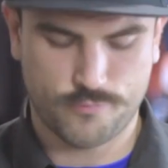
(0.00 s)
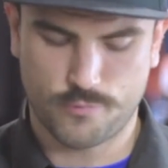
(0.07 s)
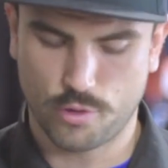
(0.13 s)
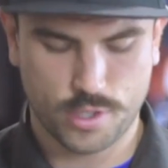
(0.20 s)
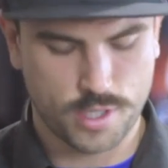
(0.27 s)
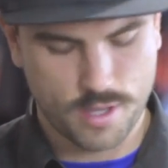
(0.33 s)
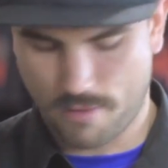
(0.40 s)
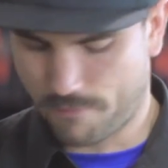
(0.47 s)

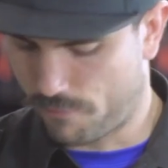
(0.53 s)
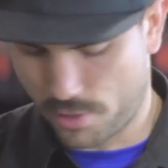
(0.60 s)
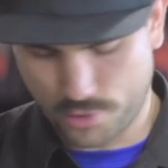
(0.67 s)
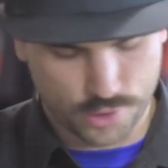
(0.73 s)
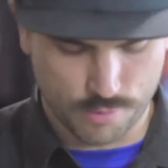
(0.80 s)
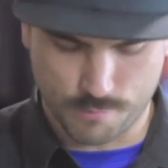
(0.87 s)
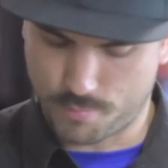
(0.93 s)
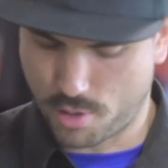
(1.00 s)
looking at that
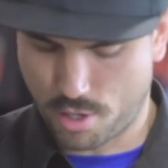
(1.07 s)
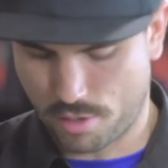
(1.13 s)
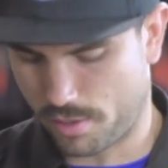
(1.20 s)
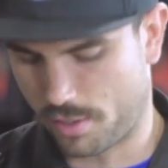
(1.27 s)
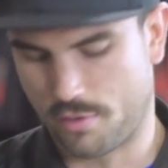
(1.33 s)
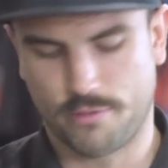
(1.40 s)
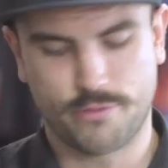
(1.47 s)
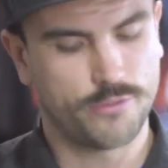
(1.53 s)
fish and you're
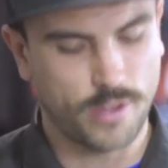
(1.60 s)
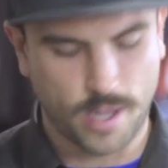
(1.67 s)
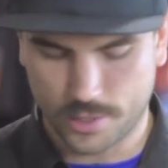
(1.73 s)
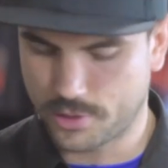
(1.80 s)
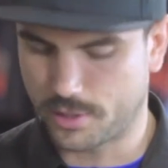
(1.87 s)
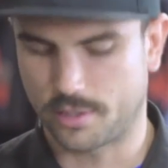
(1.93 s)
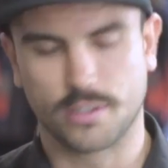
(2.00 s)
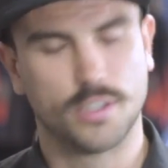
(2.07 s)
burling or
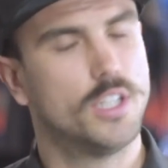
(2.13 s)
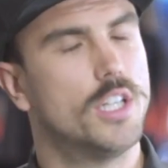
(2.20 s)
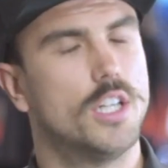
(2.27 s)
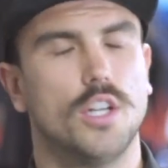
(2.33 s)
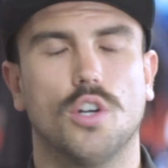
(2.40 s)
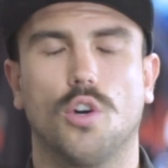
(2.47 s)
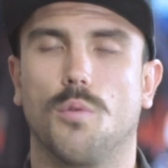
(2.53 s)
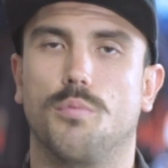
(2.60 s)
flashing
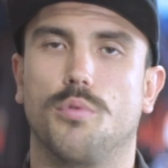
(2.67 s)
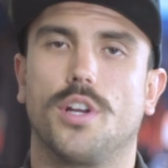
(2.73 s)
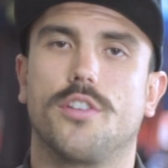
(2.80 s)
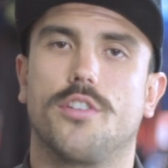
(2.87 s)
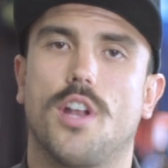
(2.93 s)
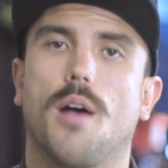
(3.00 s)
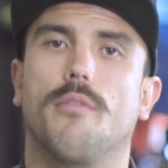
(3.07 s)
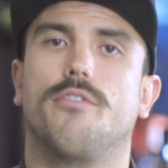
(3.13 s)
or
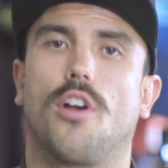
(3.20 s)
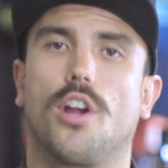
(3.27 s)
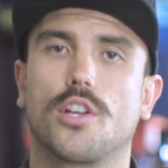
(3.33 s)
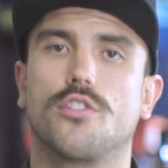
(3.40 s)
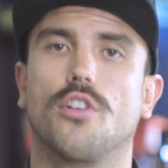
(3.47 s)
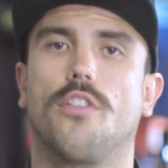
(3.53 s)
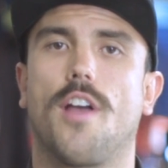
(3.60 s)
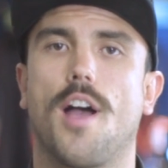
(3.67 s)
breathing up,
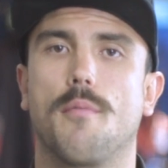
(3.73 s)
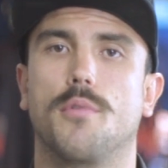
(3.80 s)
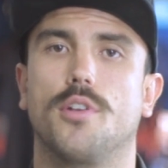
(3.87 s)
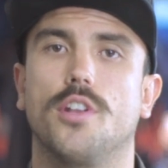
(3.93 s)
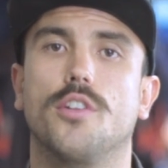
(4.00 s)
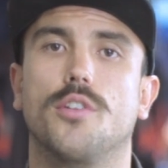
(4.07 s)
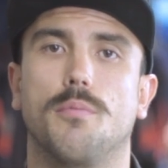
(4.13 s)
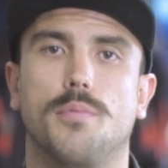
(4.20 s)
focusing on that. But
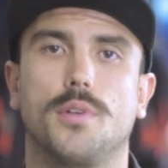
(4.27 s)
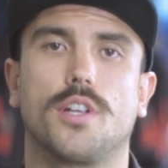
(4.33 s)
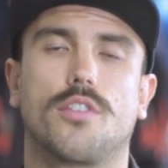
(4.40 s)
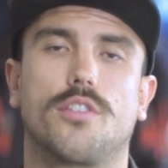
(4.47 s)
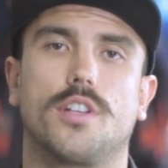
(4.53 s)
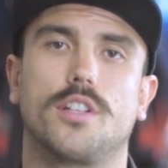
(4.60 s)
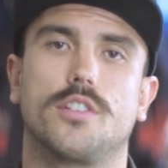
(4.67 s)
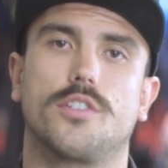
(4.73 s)
it is a big
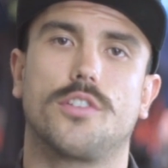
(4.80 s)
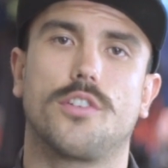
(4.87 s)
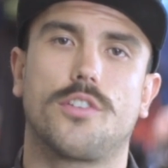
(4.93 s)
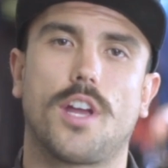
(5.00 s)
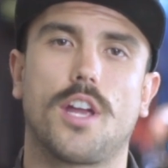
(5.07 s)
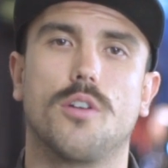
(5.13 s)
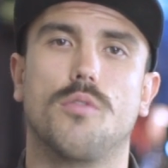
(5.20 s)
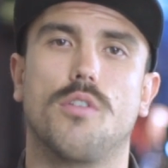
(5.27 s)
thing to
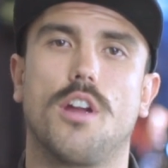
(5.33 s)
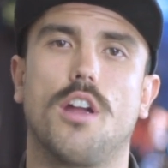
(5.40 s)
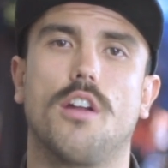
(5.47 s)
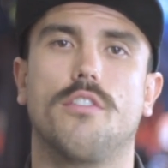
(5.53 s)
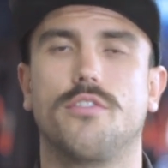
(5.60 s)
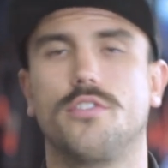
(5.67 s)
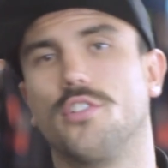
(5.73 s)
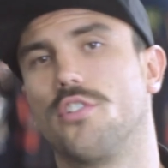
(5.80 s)
stay
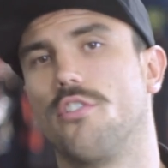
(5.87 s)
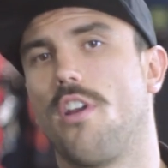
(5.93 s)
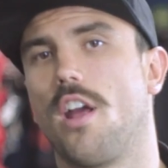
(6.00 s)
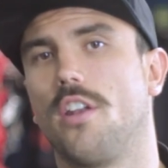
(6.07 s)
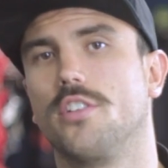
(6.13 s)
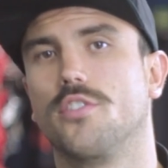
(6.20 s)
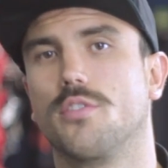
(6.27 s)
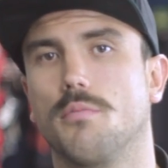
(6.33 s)
aware of your
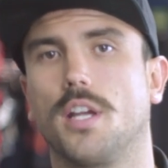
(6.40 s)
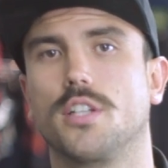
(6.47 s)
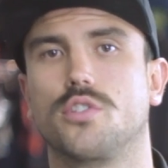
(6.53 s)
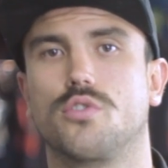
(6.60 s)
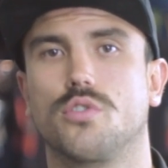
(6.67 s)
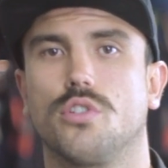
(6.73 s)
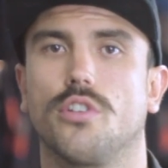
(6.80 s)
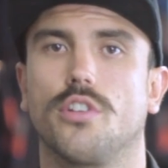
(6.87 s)
surroundings and make
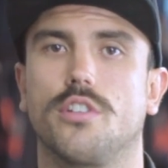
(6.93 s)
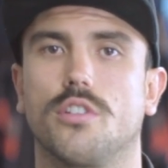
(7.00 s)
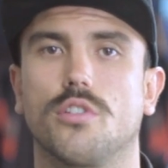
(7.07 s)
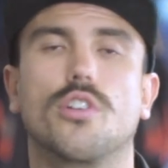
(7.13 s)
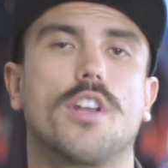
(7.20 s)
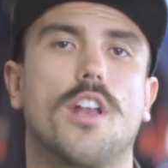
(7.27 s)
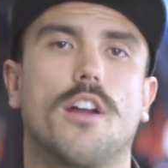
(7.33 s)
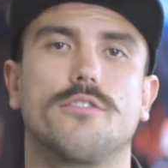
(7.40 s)
sure that you're
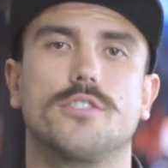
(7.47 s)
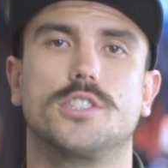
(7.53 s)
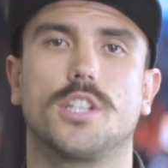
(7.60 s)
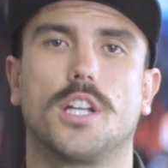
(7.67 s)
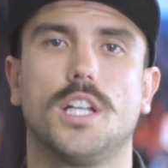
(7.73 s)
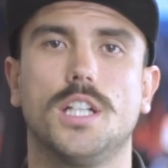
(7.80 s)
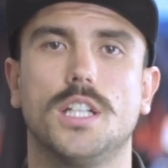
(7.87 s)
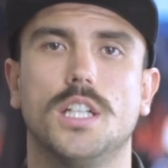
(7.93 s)
looking out for
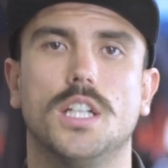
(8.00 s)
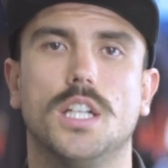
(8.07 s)
each other.